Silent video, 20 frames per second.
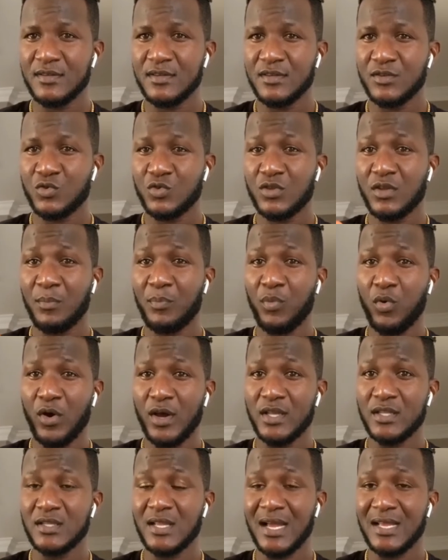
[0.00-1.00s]
to the
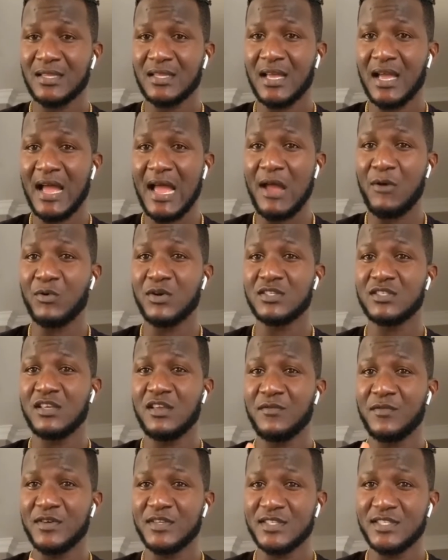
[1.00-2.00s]
point that I was
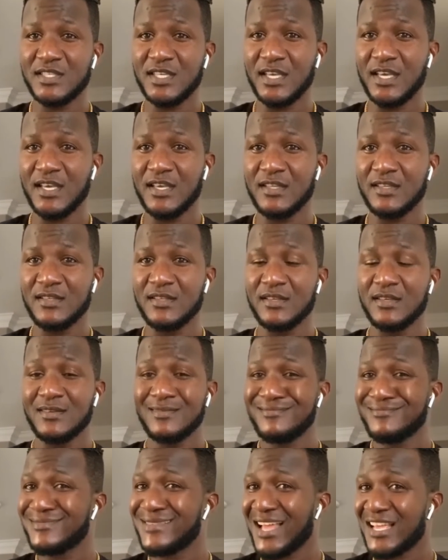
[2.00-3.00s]
even saying,
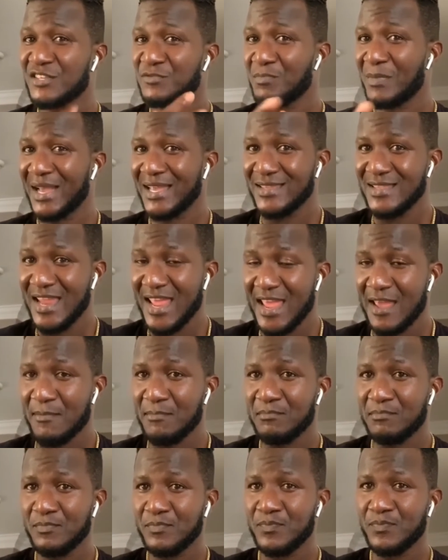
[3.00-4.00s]
that's my
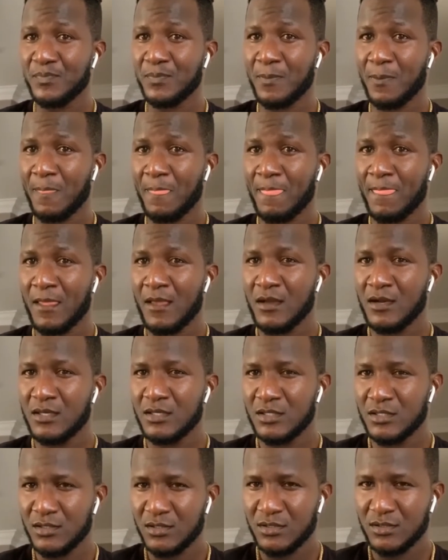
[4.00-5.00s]
name,
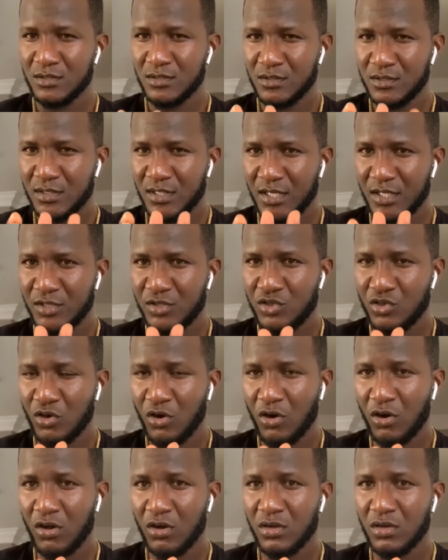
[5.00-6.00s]
did
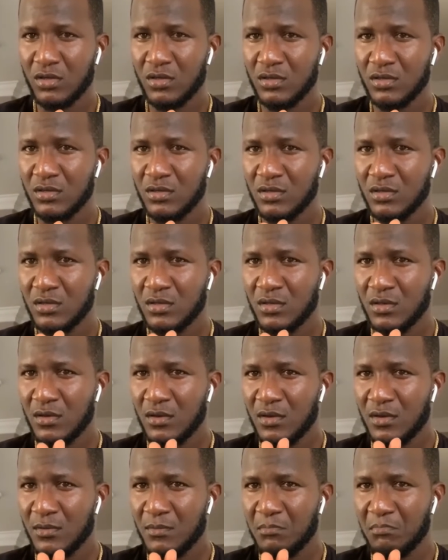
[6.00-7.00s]
y'all
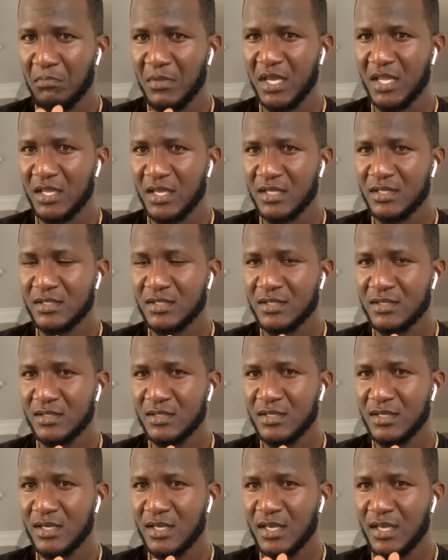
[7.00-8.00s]
mean it
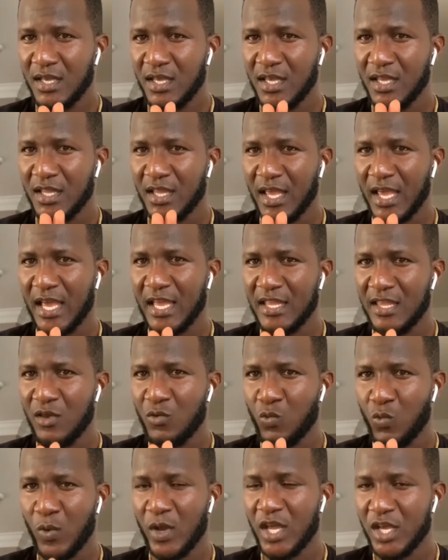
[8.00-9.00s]
in any
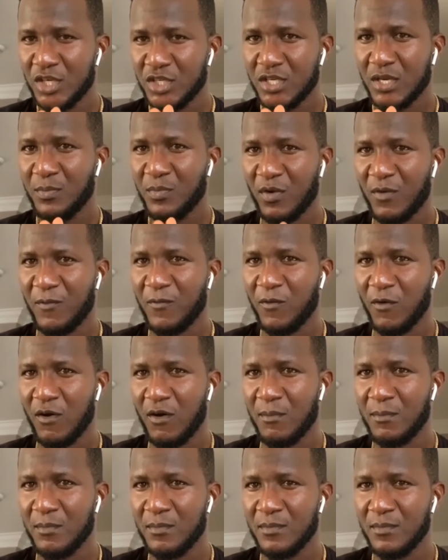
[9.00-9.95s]
way, shape, or form